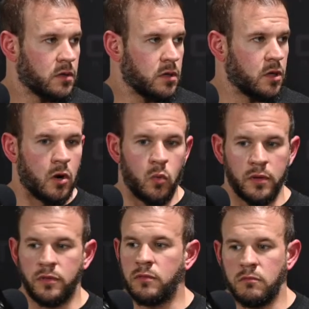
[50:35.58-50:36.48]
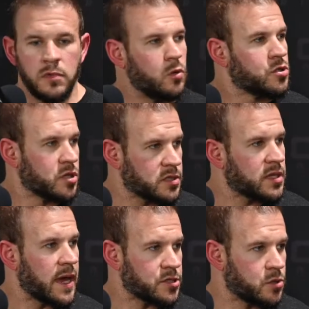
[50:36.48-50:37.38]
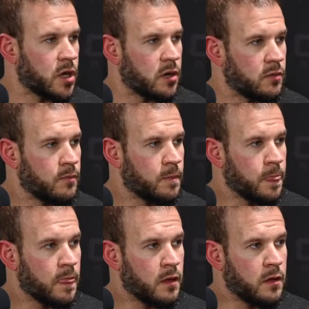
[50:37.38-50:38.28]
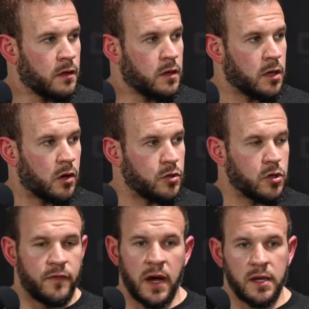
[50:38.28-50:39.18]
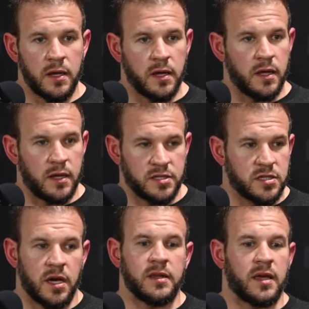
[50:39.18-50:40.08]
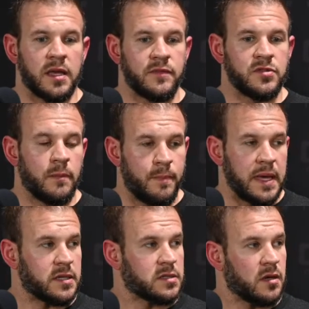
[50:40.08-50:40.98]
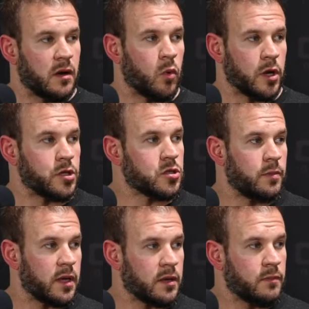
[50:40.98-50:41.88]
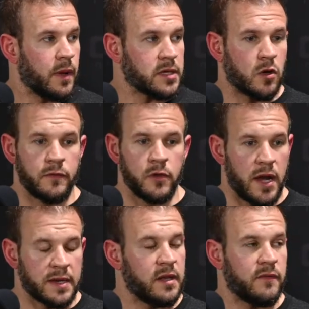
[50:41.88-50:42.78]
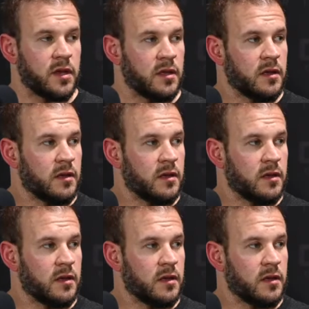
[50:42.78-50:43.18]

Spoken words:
You know, with you adjust as you go. You know, you can find a site that gives you the base of where you should be based off of your activity.